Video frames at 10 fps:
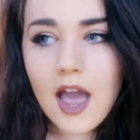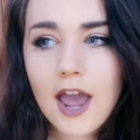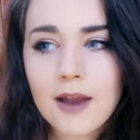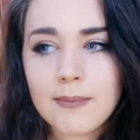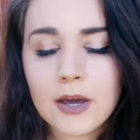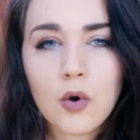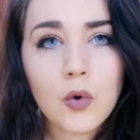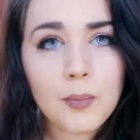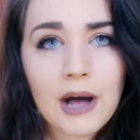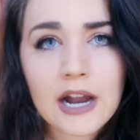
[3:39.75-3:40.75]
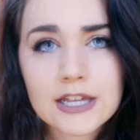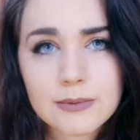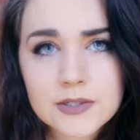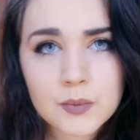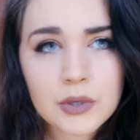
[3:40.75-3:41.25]
And my whole body
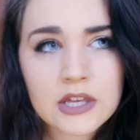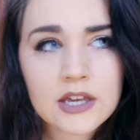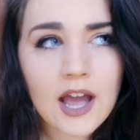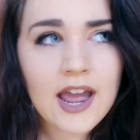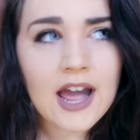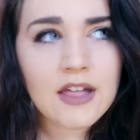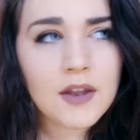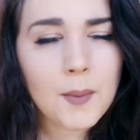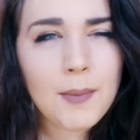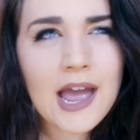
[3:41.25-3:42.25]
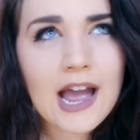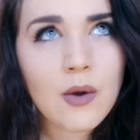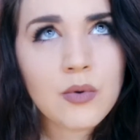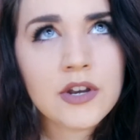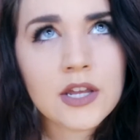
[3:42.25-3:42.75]
was weak. I had a
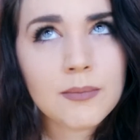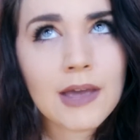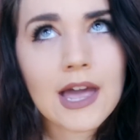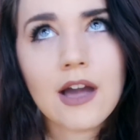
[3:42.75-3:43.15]
pounding